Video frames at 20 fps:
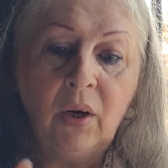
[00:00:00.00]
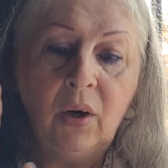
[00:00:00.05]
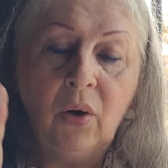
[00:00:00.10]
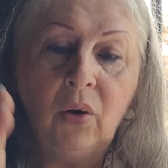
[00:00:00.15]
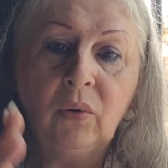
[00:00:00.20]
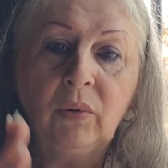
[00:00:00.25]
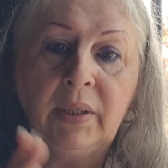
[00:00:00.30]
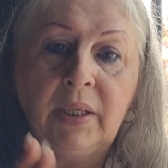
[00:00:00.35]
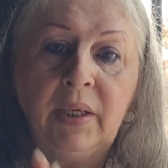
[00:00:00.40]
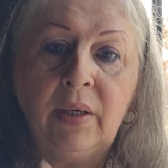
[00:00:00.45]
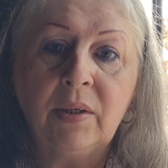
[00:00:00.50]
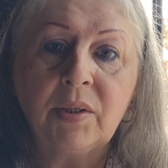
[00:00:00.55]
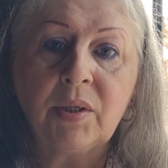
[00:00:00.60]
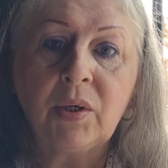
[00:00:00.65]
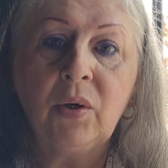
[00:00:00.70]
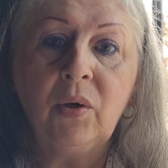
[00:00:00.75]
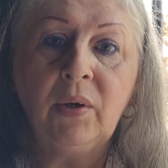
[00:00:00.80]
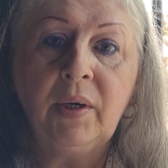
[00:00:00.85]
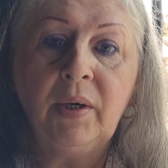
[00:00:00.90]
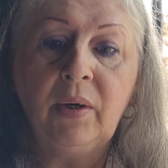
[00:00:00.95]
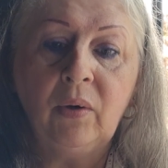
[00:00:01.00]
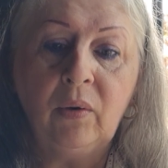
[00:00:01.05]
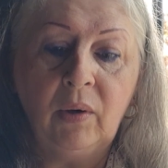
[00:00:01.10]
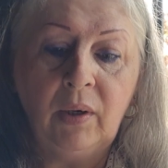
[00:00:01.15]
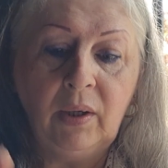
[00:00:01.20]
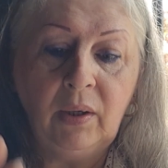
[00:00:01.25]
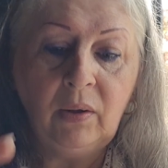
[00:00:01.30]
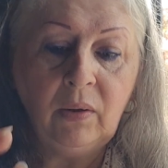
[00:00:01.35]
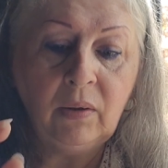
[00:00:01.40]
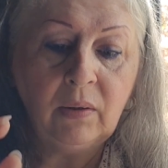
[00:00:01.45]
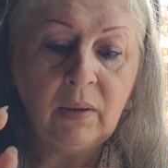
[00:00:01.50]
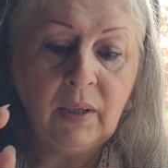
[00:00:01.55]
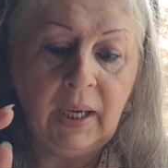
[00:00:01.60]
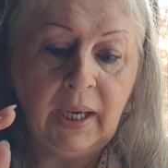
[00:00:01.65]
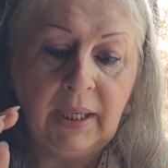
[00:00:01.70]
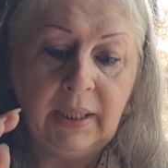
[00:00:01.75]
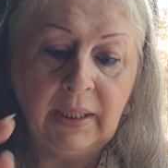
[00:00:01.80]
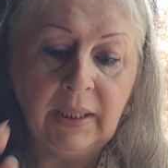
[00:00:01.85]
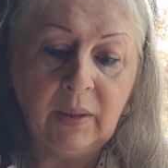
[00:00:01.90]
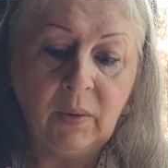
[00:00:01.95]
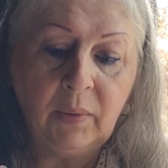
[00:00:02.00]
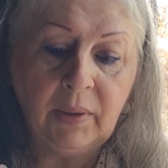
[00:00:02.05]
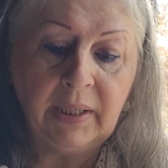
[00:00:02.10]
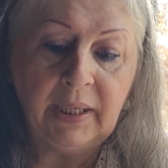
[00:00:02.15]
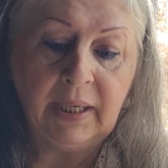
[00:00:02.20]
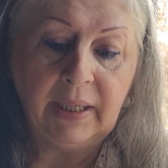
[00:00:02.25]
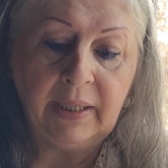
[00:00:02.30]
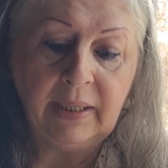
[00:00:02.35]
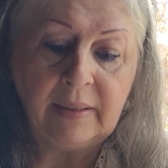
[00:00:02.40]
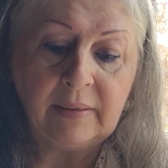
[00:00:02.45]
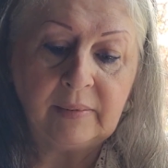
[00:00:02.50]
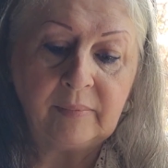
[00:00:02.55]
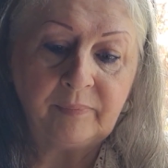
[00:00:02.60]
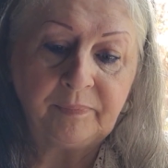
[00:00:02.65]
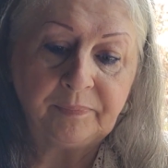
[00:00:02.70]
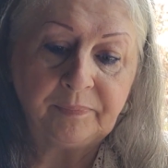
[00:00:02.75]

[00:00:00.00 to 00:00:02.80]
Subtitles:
only use coconut oil and liquidate it.